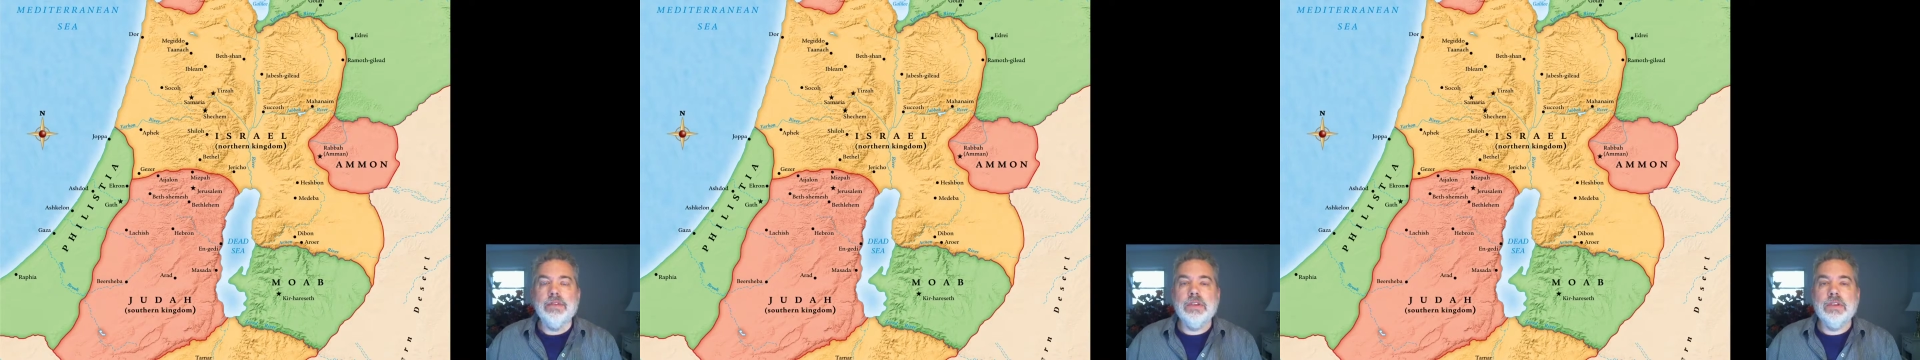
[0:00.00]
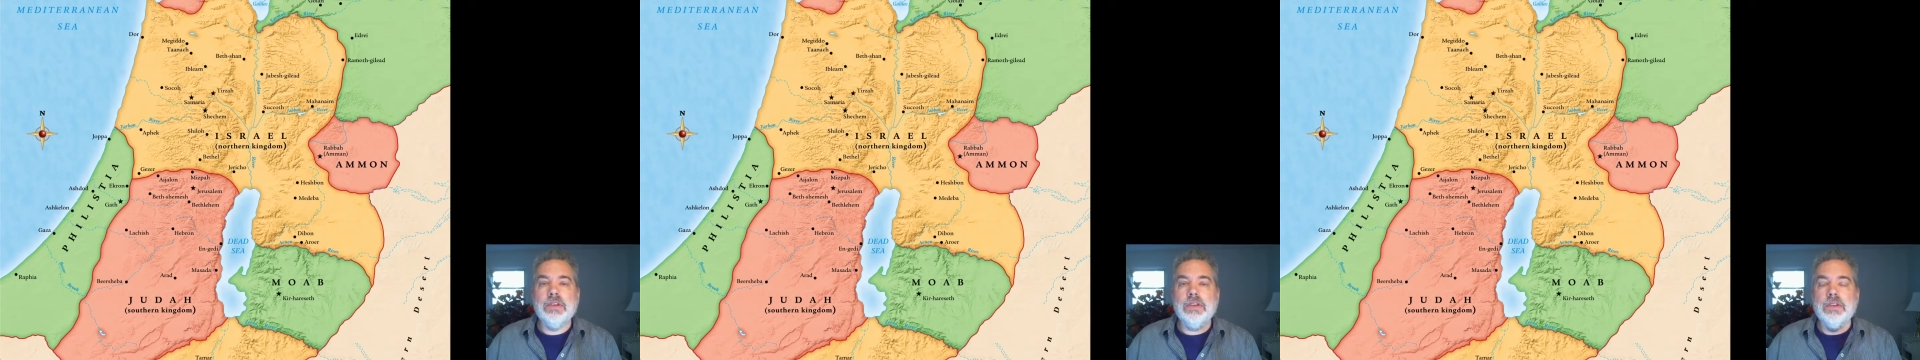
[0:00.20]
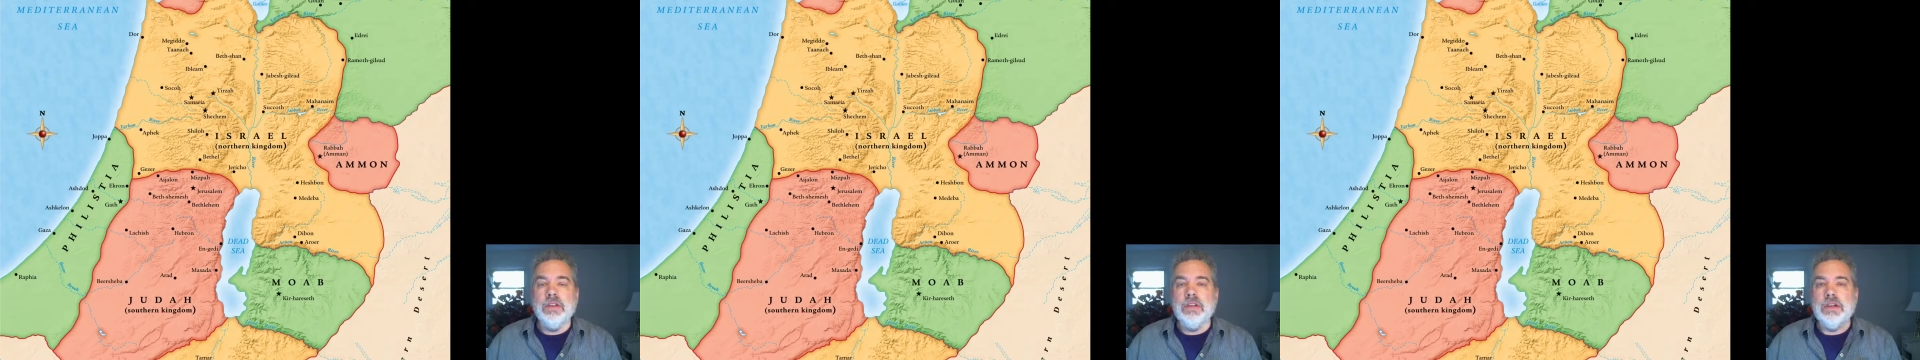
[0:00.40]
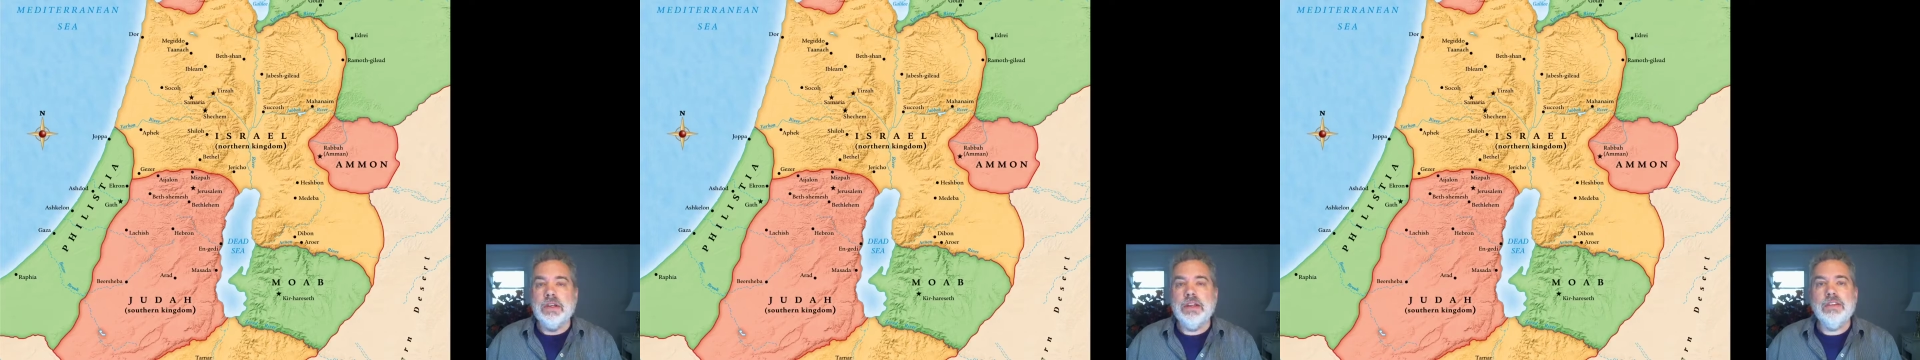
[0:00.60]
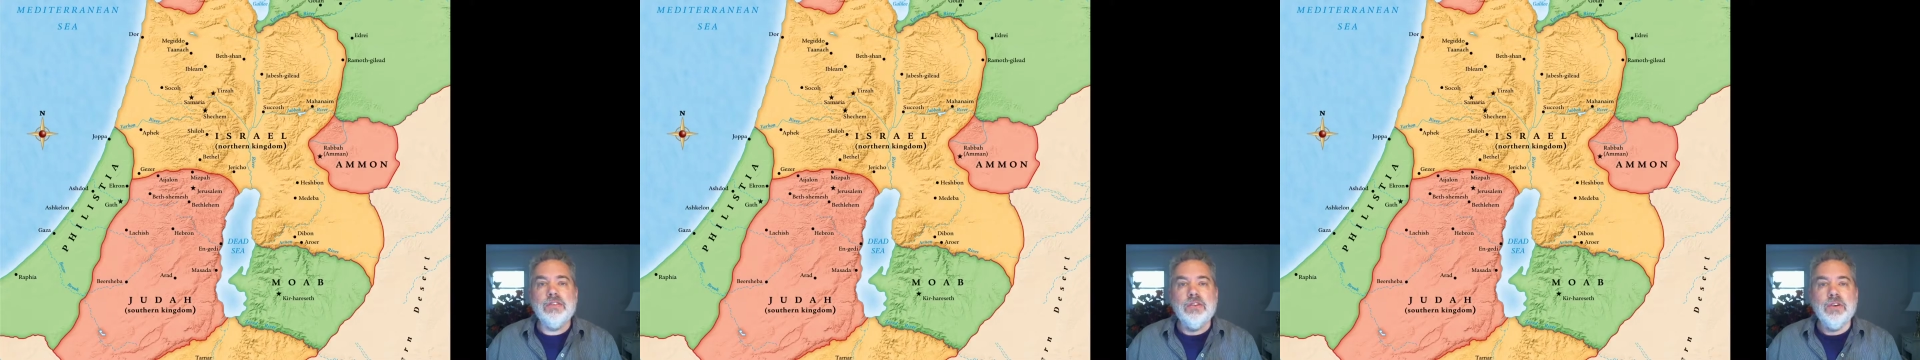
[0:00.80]
the
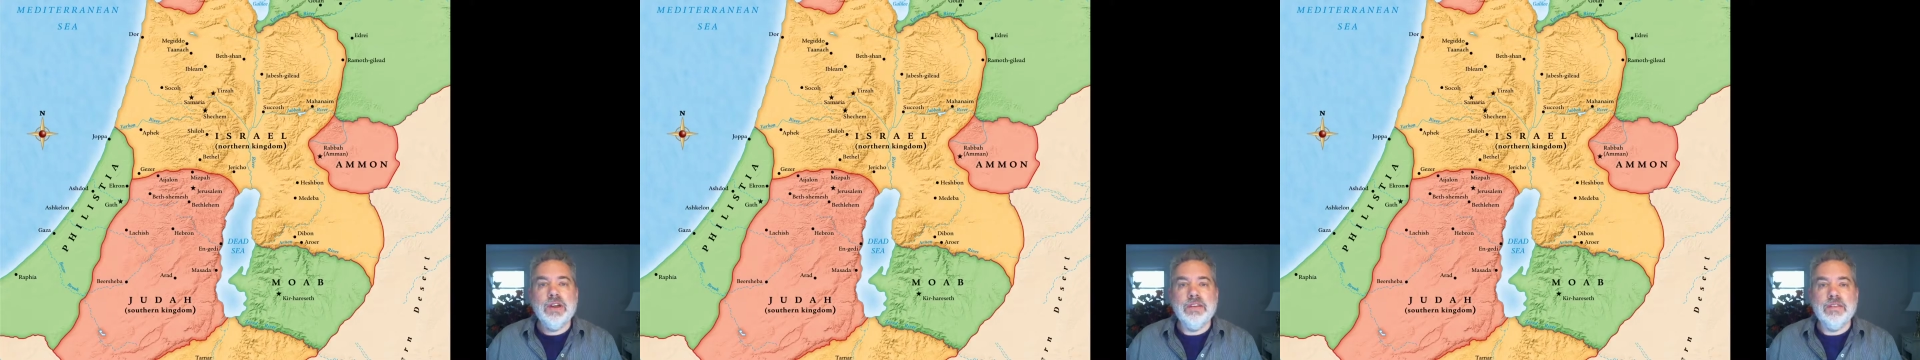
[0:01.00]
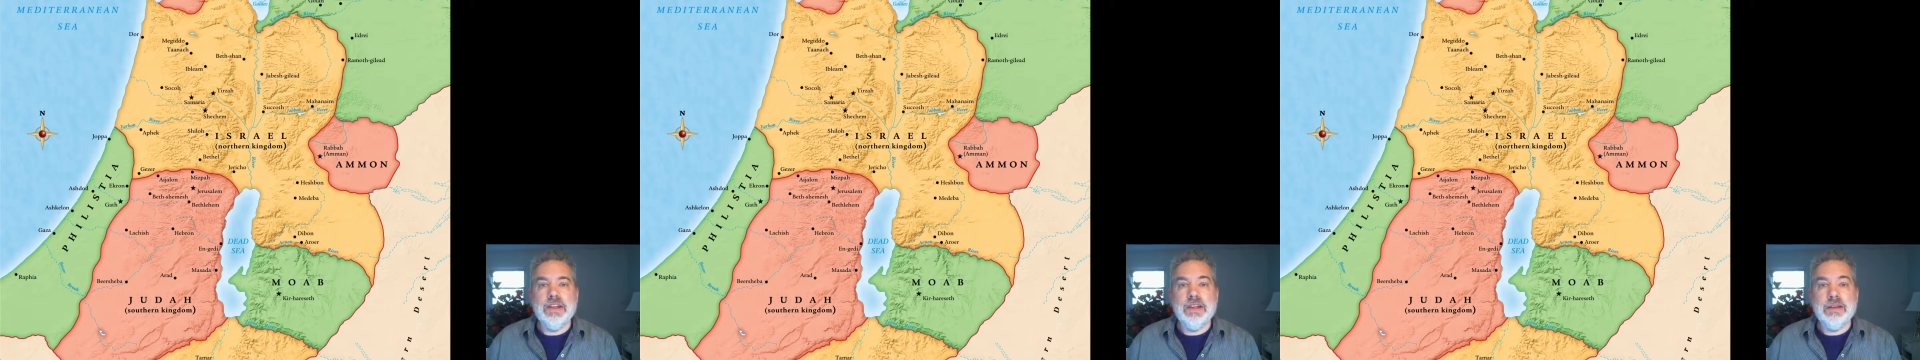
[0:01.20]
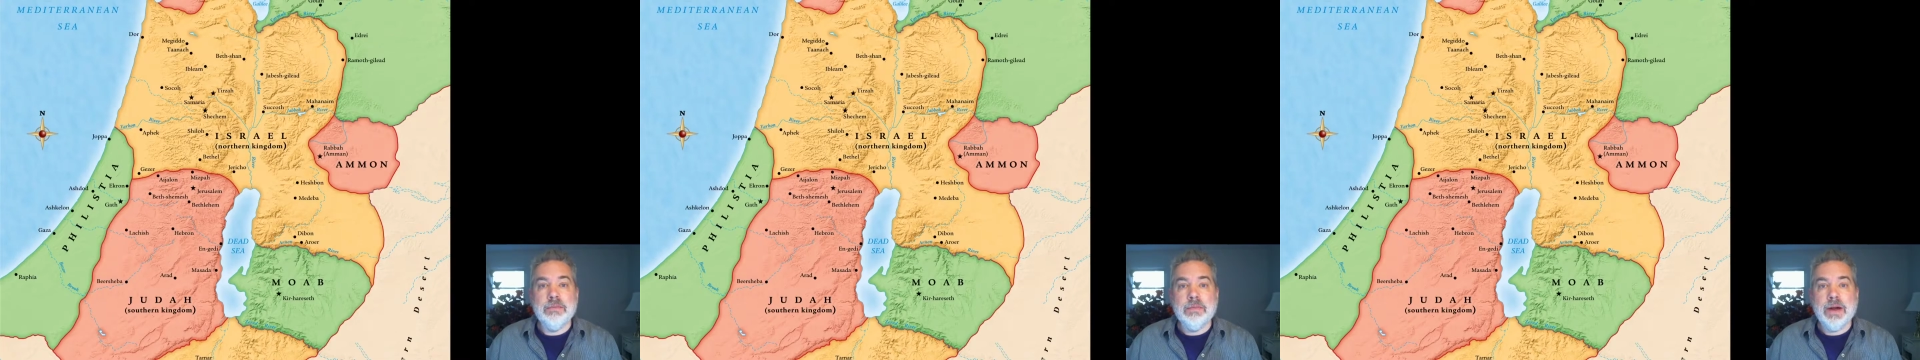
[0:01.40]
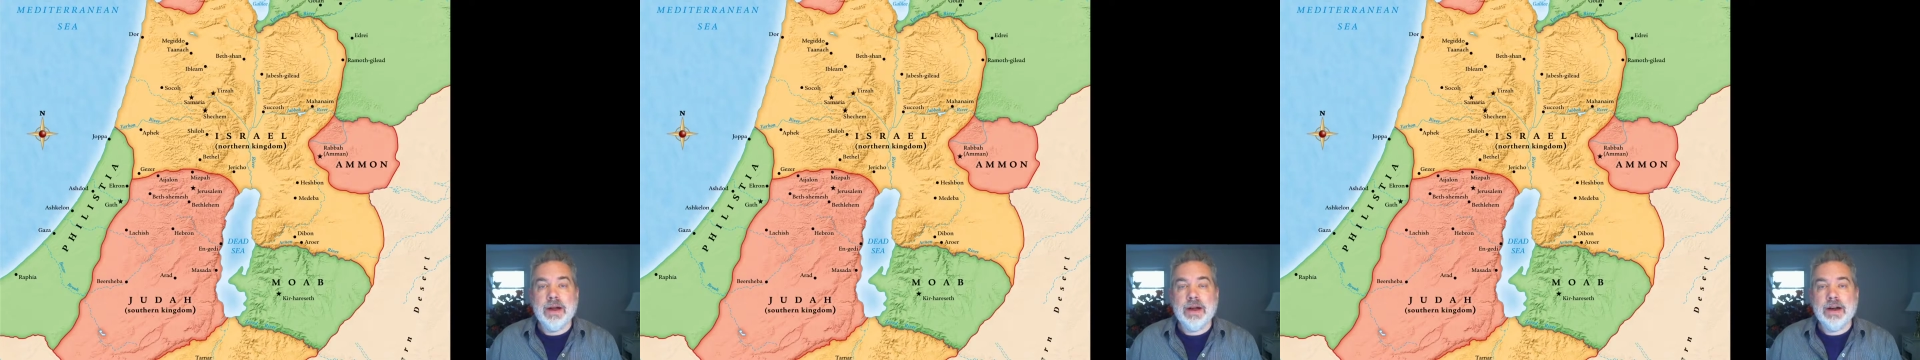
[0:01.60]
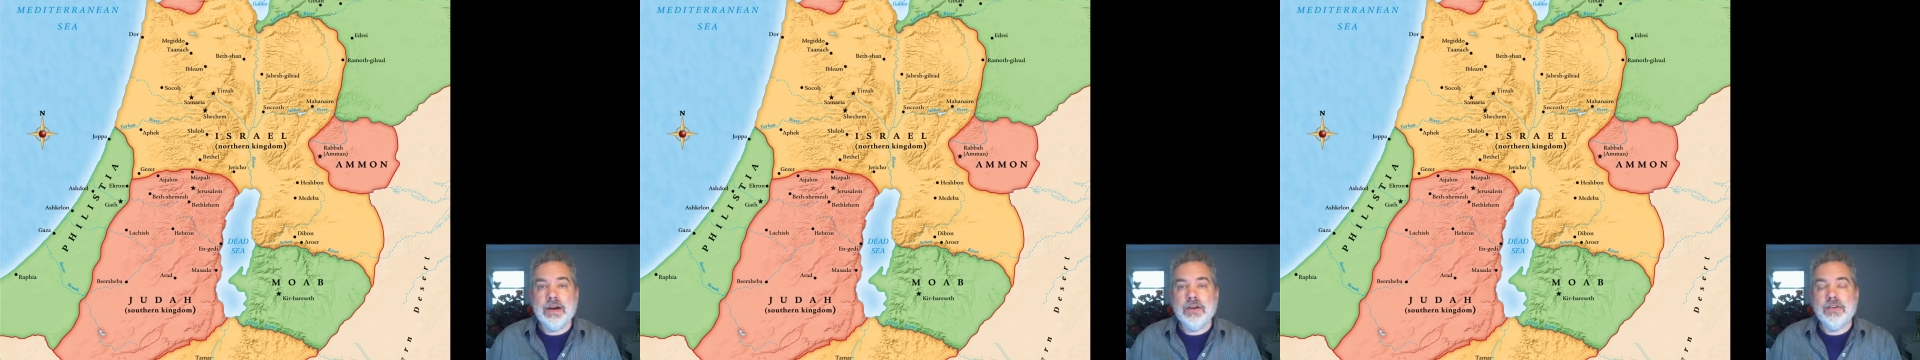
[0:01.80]
history of
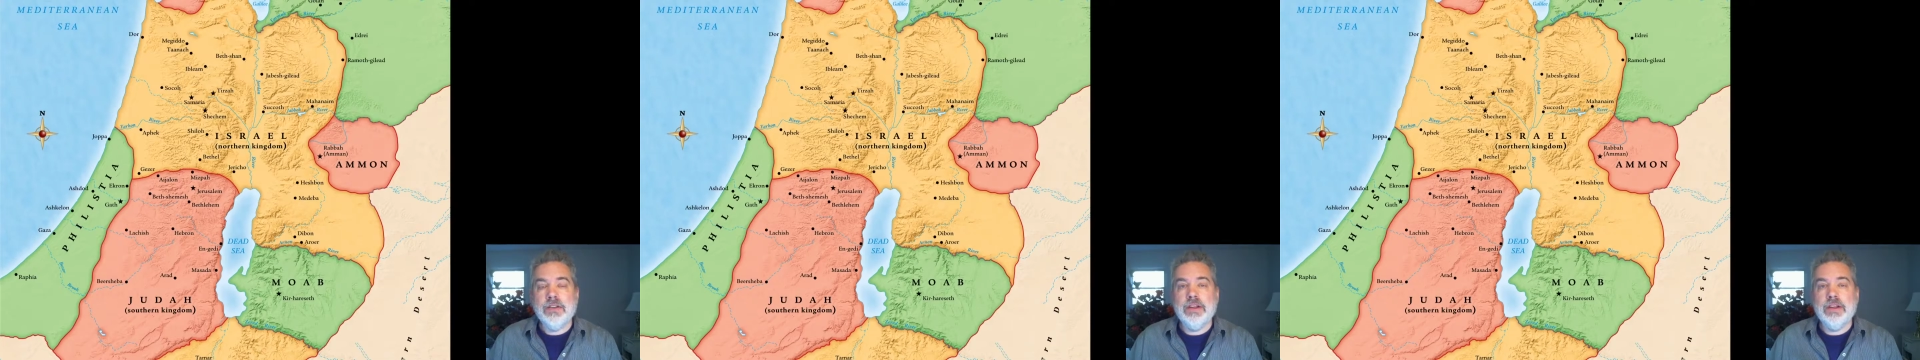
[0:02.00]
empires